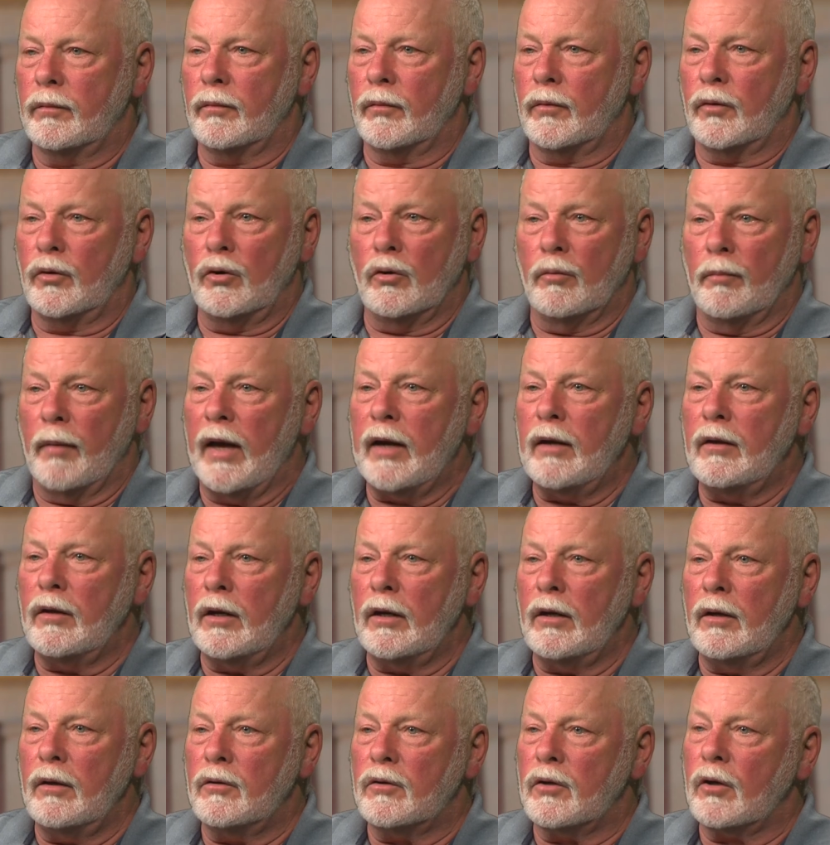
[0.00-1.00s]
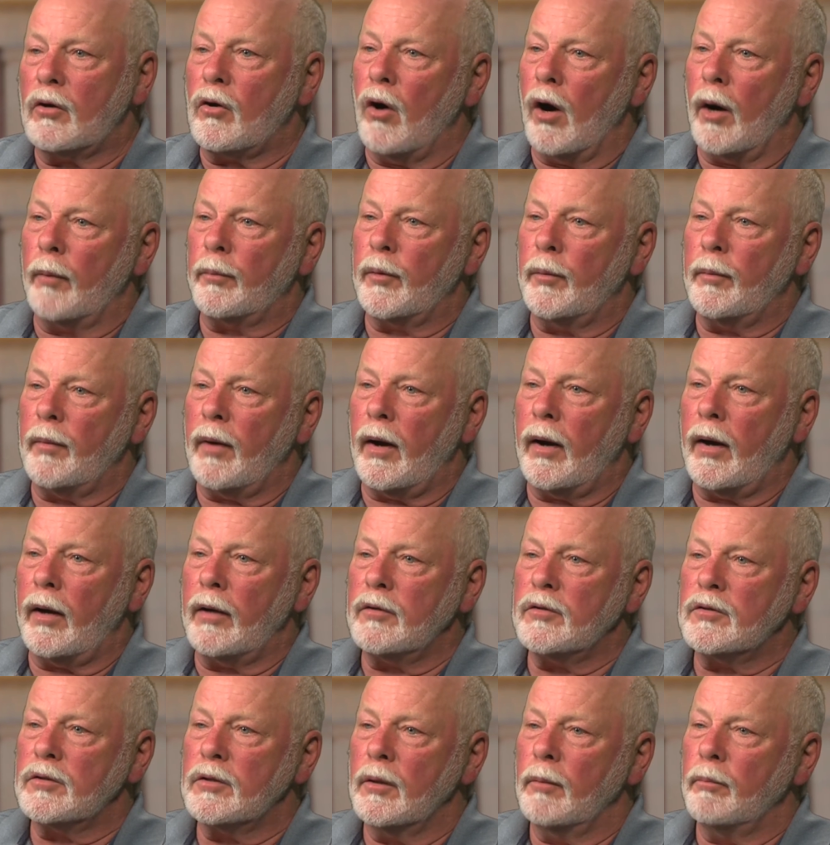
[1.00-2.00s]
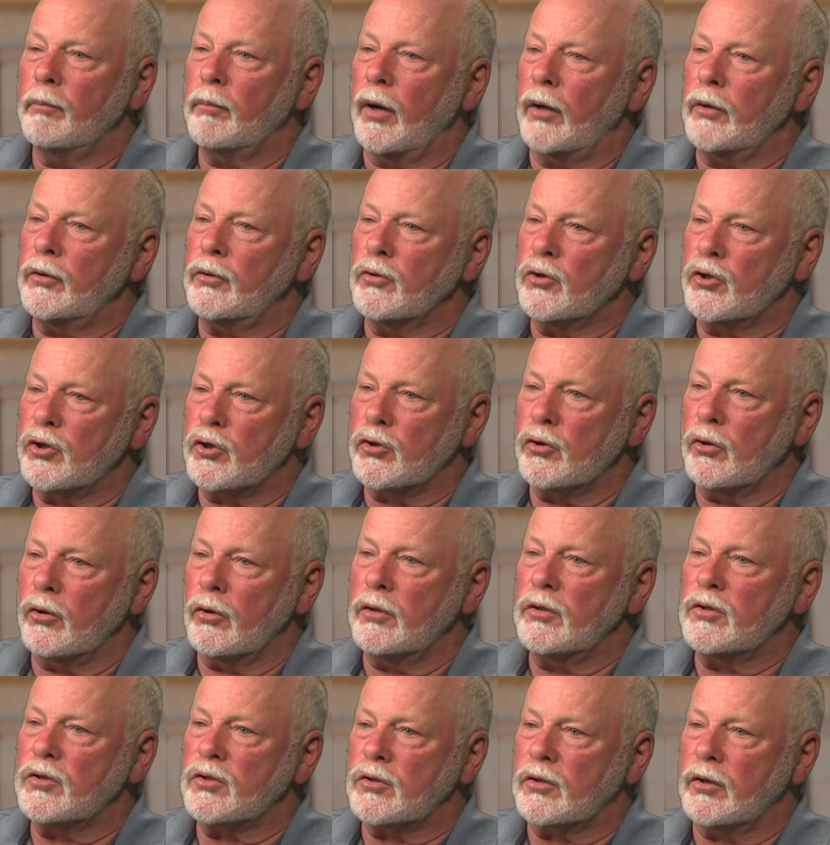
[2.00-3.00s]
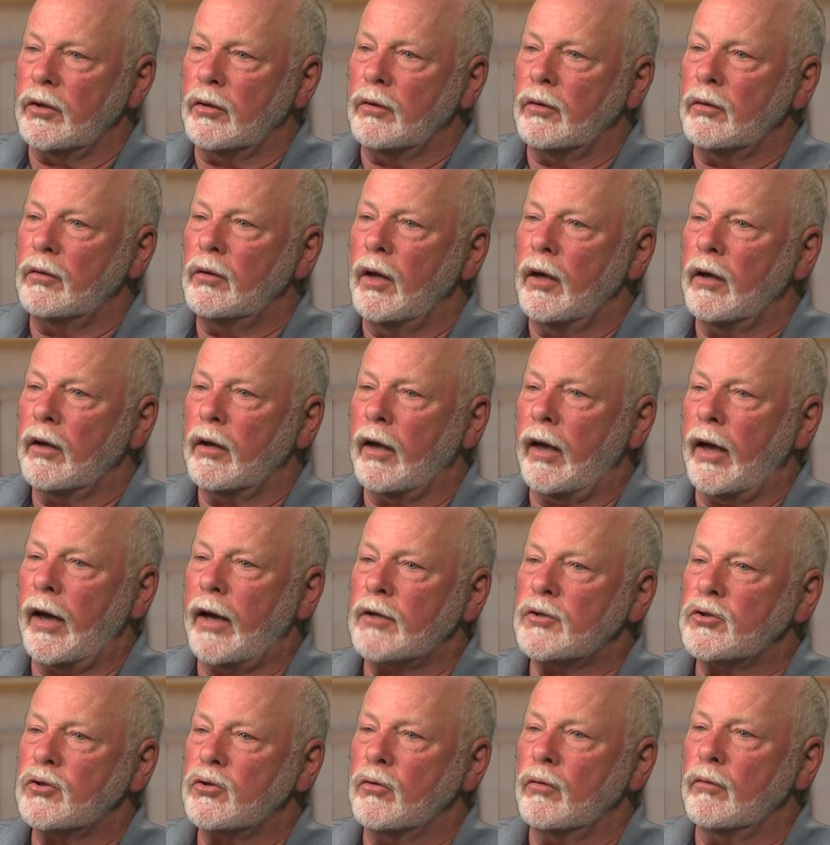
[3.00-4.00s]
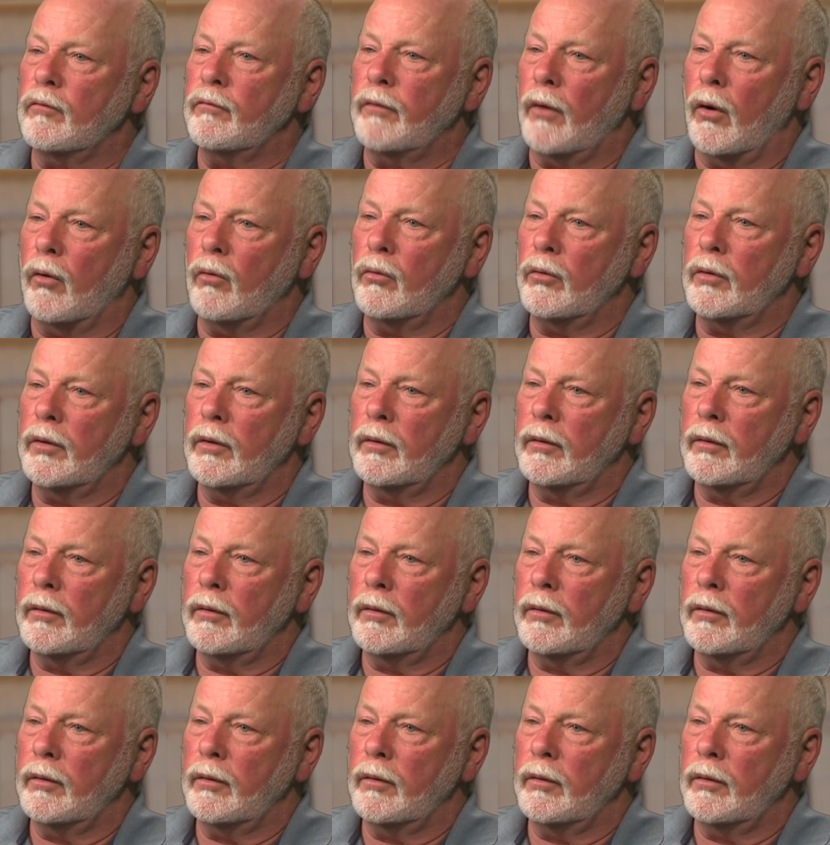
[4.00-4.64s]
You may need to compromise, but you should still cast your vote.